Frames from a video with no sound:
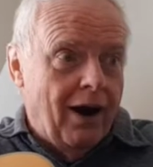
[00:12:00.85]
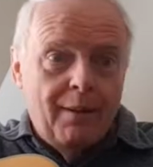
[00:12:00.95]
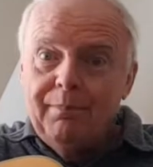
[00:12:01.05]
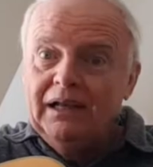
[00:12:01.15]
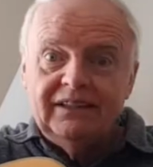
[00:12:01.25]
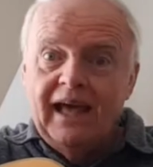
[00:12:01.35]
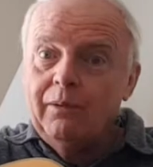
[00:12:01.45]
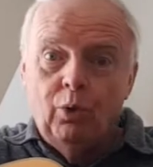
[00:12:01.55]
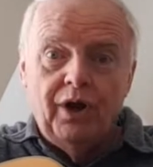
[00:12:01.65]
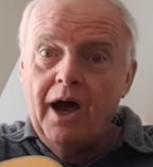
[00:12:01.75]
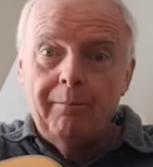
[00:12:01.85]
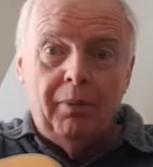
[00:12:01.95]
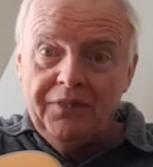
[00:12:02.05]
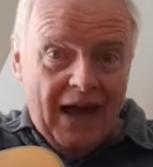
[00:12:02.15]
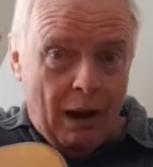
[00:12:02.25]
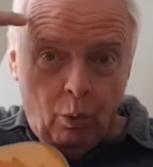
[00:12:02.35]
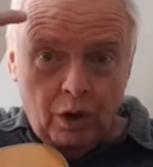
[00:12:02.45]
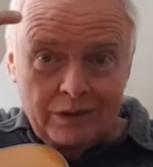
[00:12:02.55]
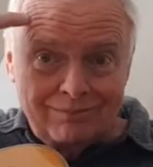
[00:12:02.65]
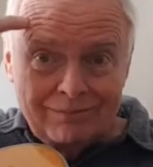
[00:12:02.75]
I picked that one up, but that
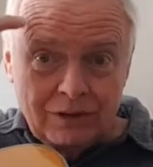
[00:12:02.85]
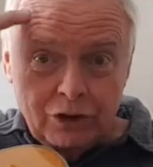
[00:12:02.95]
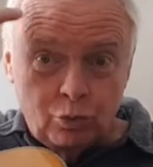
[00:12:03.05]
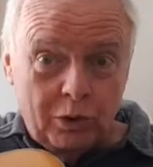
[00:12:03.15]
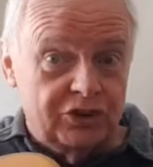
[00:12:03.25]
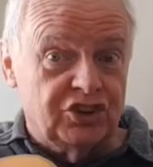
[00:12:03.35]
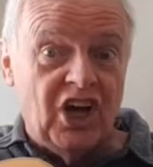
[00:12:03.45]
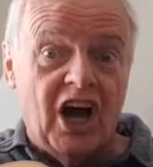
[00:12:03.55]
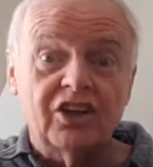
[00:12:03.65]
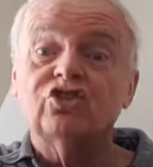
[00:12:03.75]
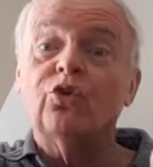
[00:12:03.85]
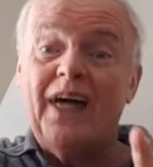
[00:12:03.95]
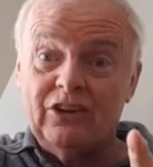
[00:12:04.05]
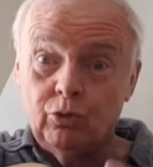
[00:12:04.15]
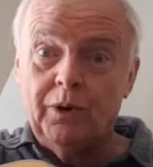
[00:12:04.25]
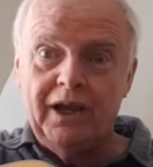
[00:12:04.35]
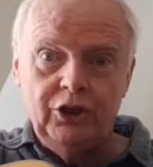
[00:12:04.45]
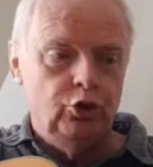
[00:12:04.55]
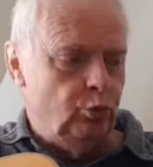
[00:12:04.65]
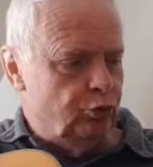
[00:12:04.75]
one is what stuck, so that's what I
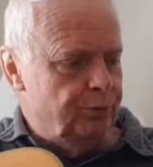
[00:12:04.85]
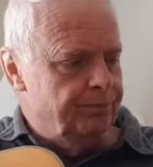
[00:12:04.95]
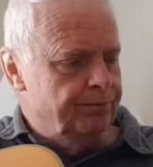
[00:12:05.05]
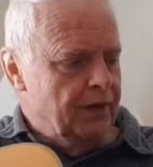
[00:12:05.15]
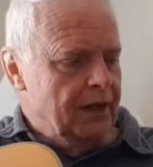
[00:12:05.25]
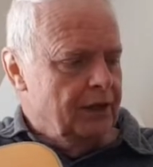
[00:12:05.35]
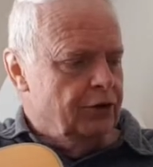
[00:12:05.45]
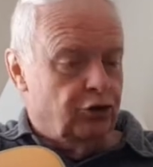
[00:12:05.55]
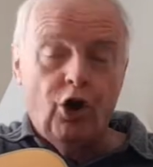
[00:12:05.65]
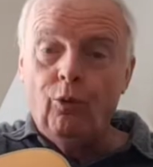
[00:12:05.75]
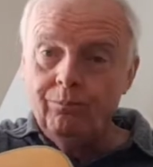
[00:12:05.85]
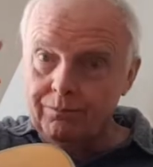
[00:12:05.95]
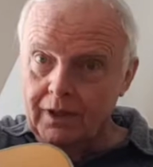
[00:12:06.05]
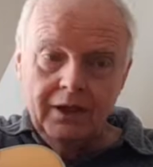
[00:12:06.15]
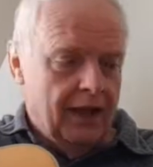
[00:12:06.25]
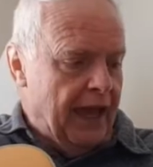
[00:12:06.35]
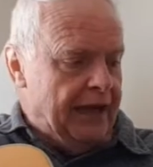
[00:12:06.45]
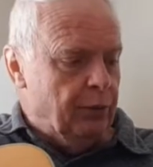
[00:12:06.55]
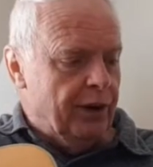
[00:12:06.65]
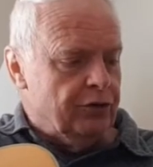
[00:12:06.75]
use. So,
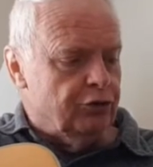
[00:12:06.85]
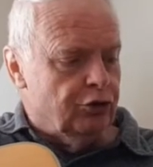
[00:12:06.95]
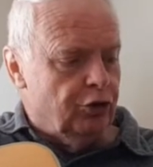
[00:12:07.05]
anyways.